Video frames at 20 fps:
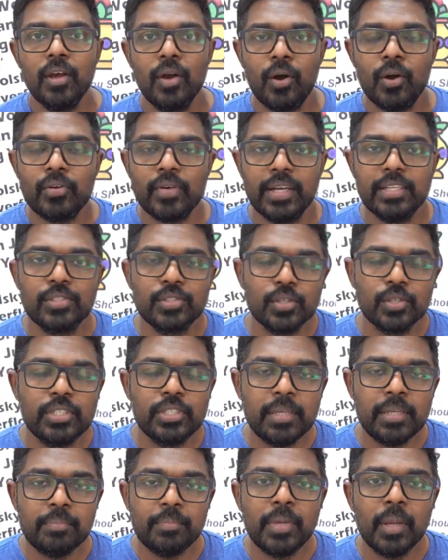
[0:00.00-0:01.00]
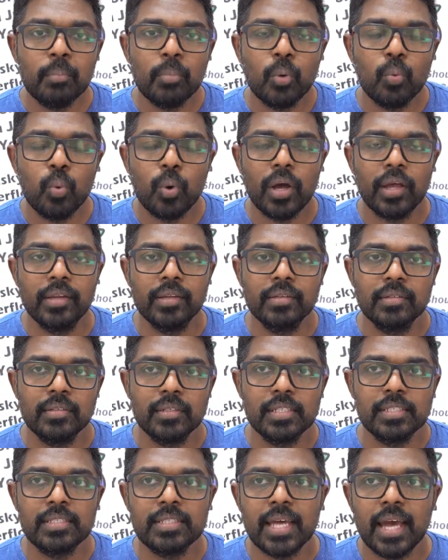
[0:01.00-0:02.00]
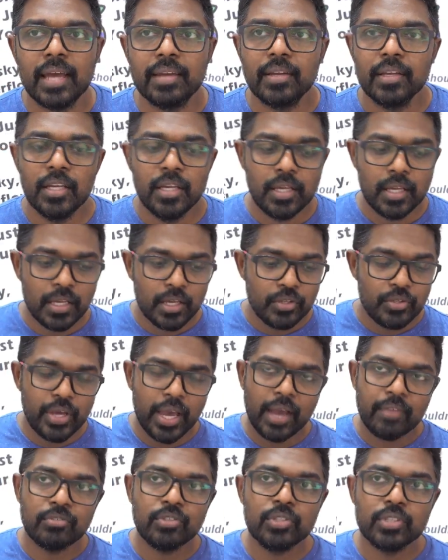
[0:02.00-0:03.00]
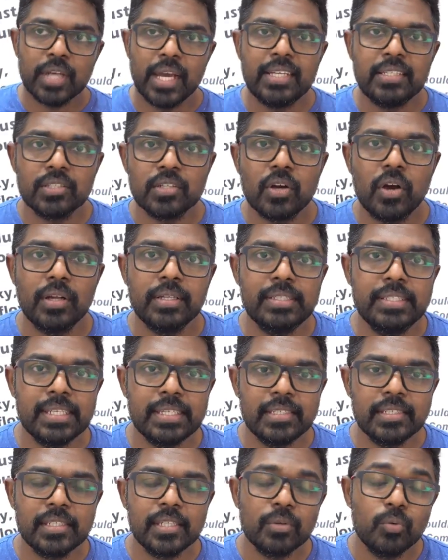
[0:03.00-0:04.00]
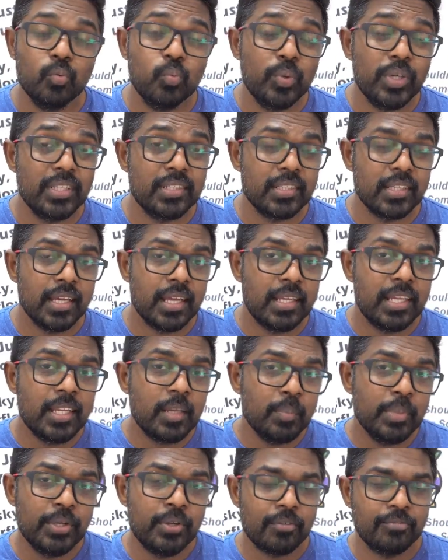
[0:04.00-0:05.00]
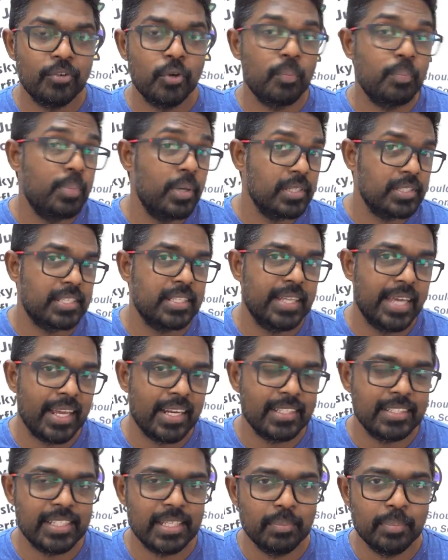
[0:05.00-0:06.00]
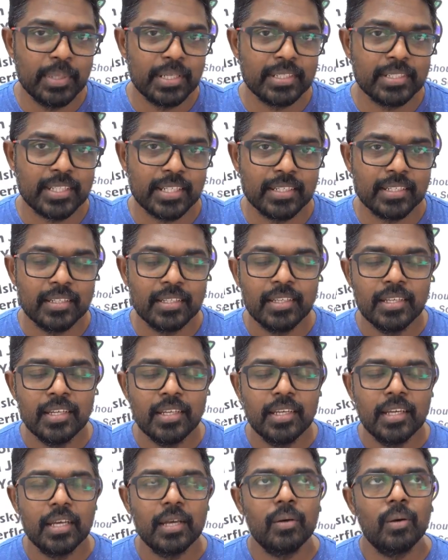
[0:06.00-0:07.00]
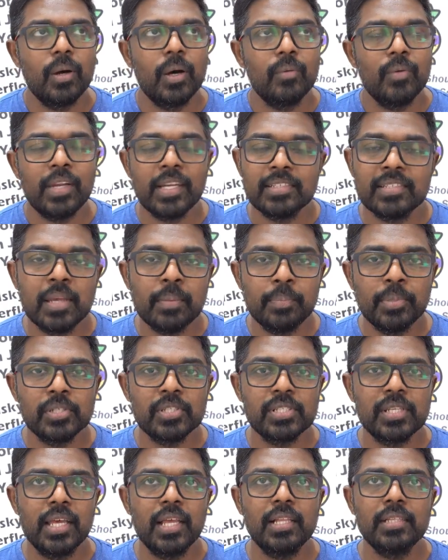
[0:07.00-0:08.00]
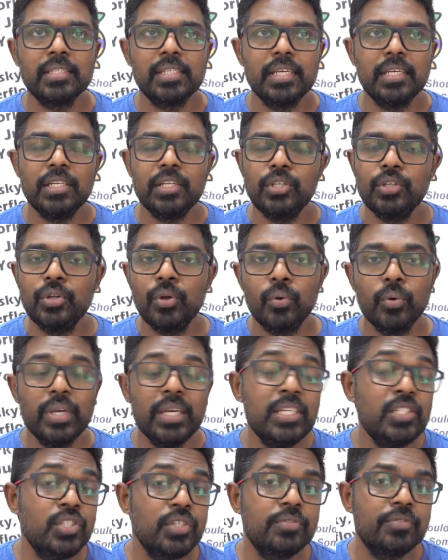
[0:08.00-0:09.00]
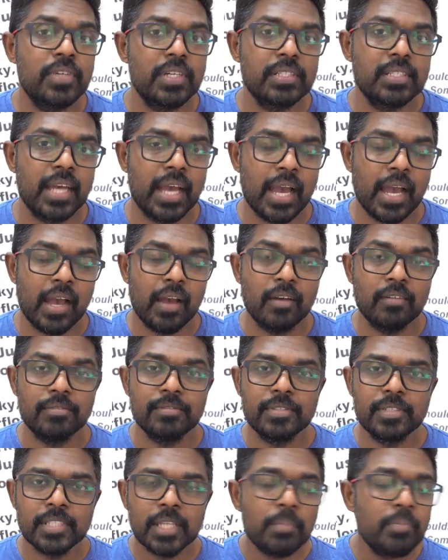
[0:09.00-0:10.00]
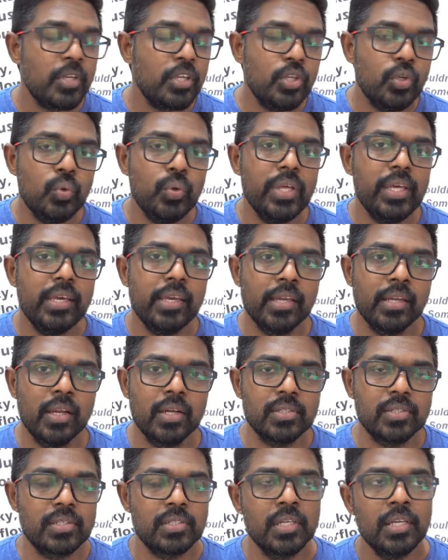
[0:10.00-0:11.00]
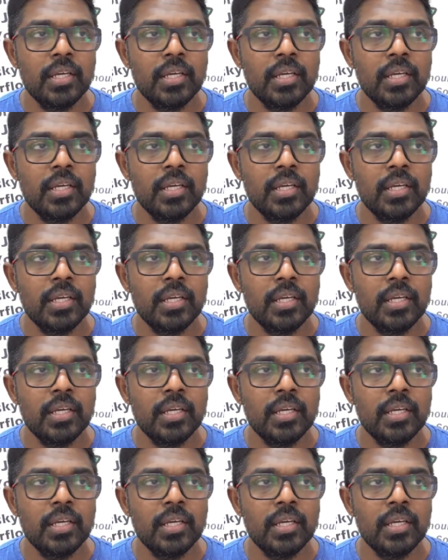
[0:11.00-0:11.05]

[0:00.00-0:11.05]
Alright, so tip number one is that you have to write content with a little bit of your personality built in. Uh, when I say personality, you know, each of us have something unique in us.